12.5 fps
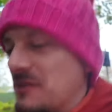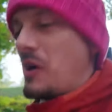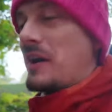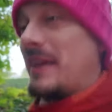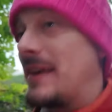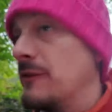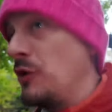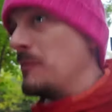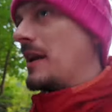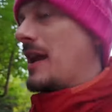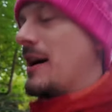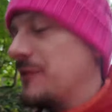Well, I didn't give up
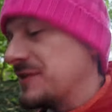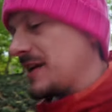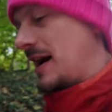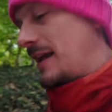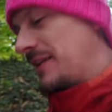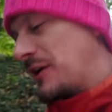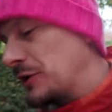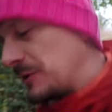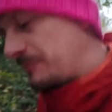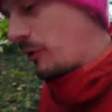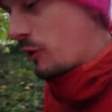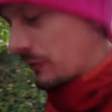my life in Thailand. I got
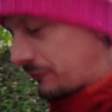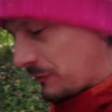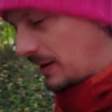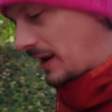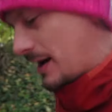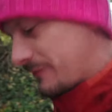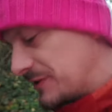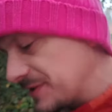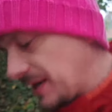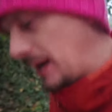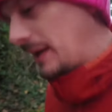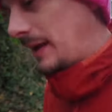deported for my life in
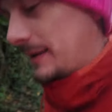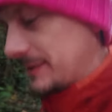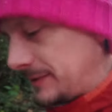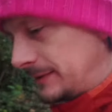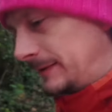Thailand.